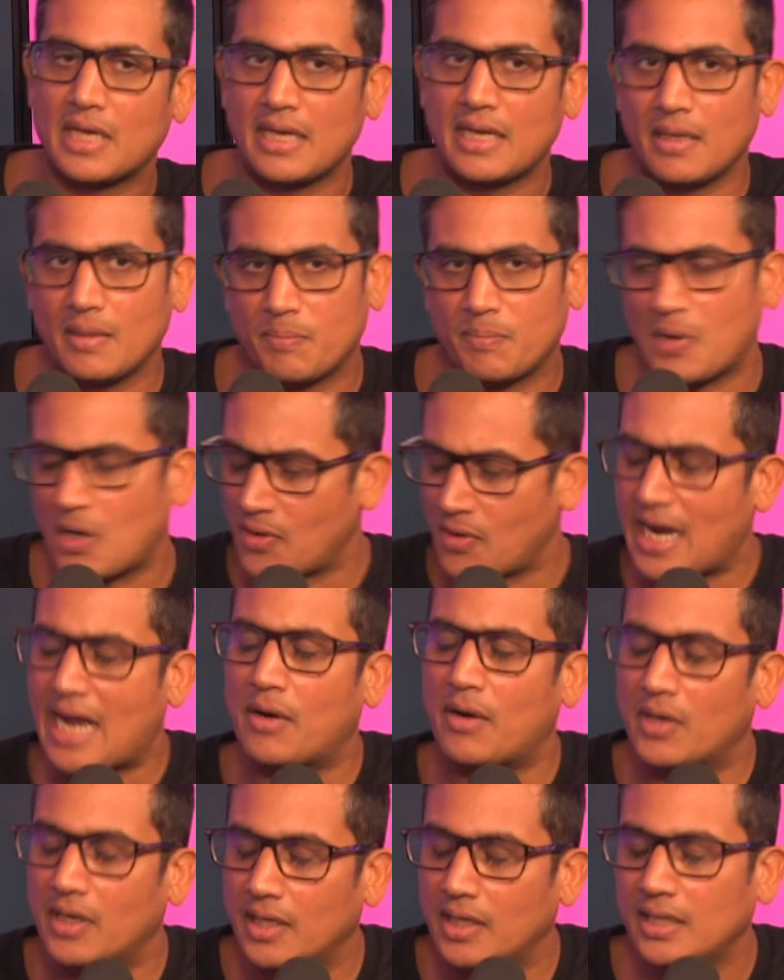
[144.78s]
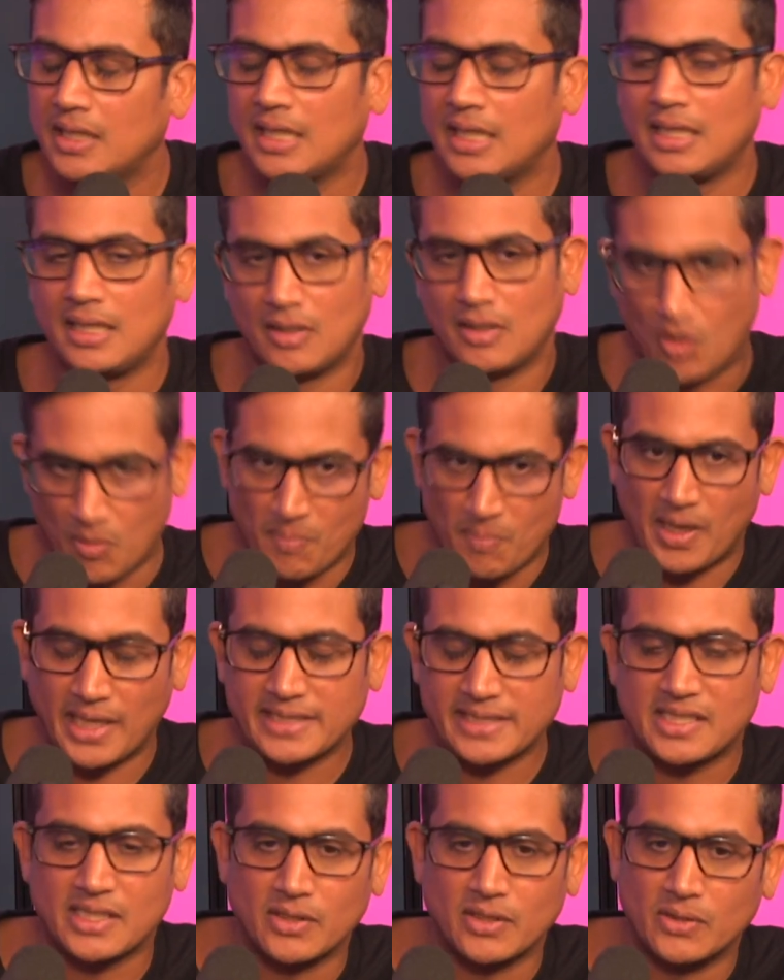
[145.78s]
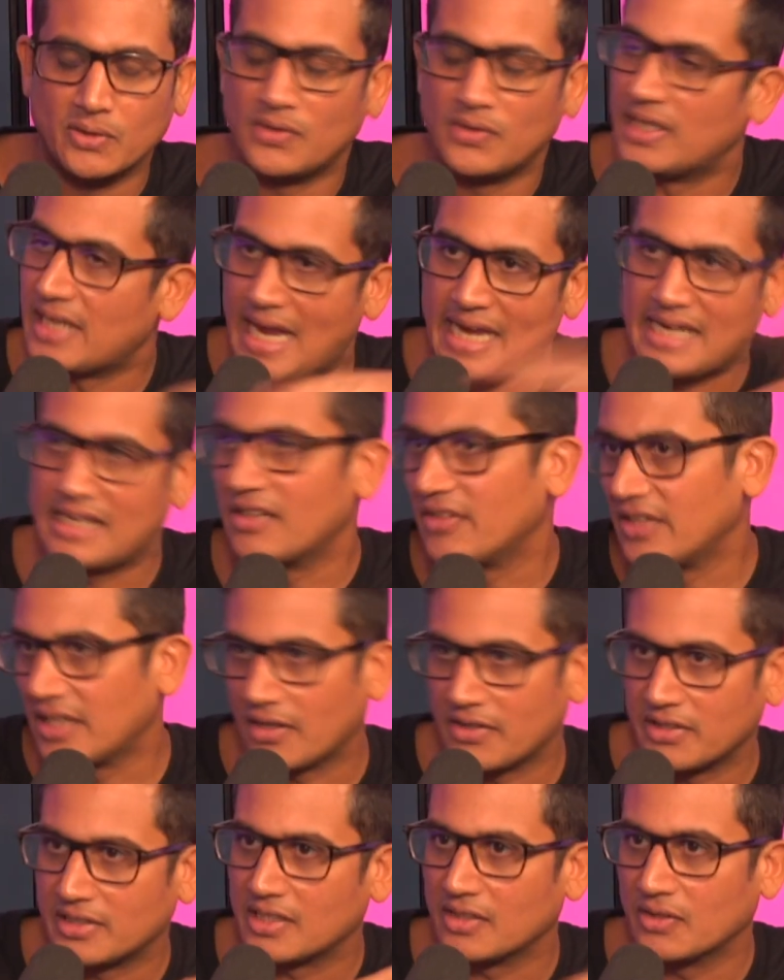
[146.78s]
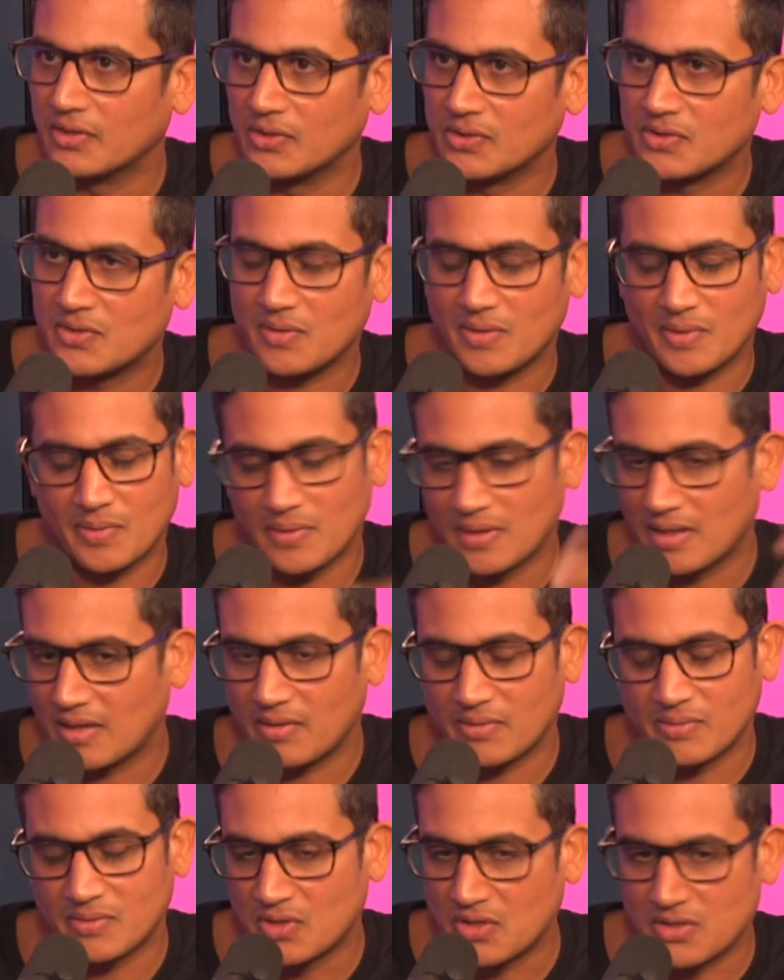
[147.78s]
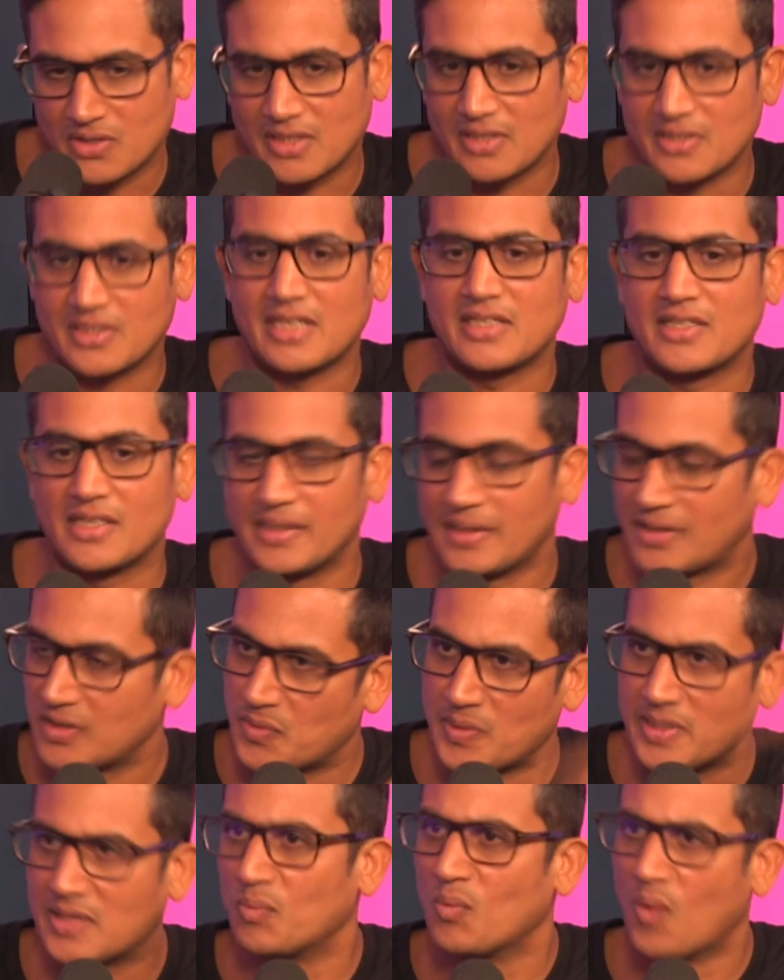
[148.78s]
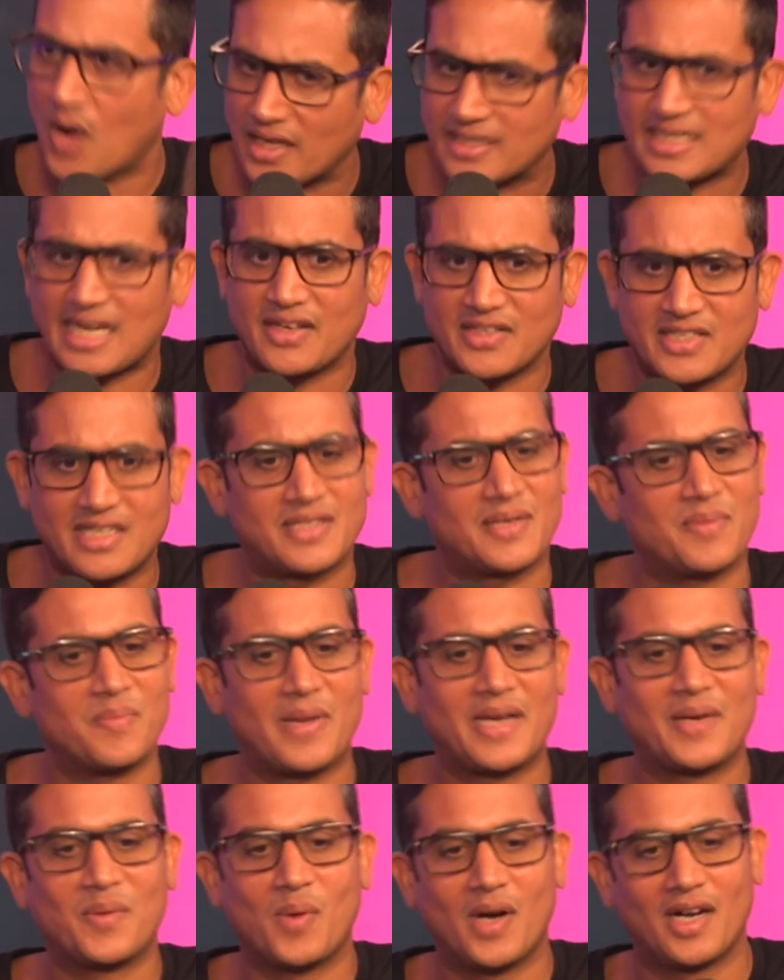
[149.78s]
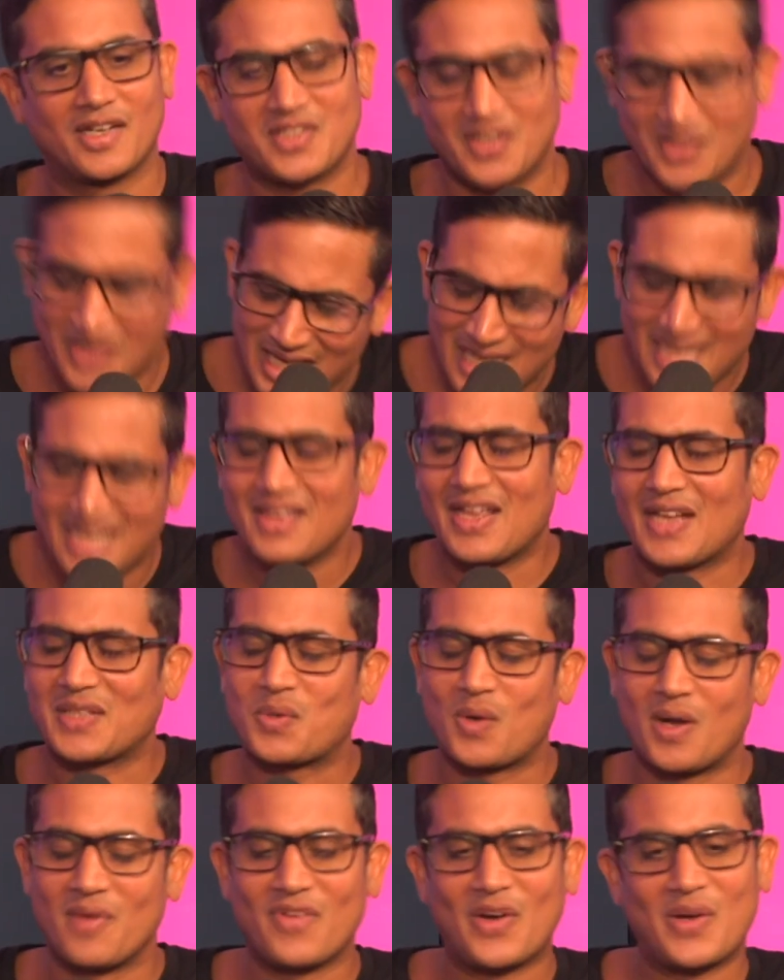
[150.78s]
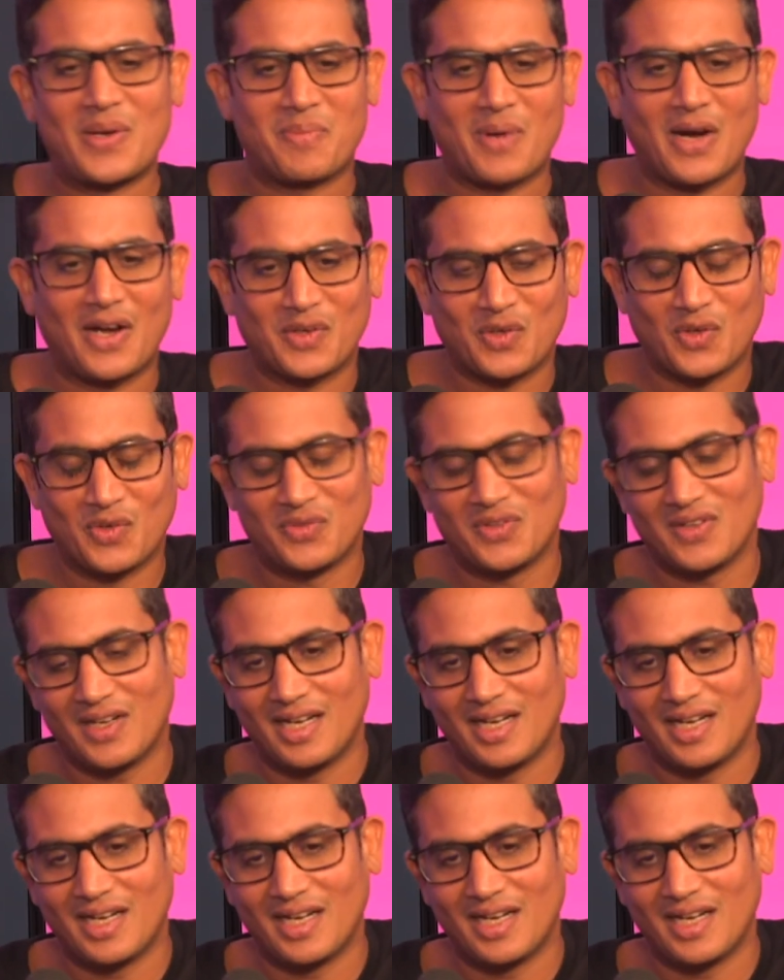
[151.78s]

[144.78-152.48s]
per hour on my till than any of the other tills, just consistently, because we worked out a system, made it work. So that's what I'm very proud of.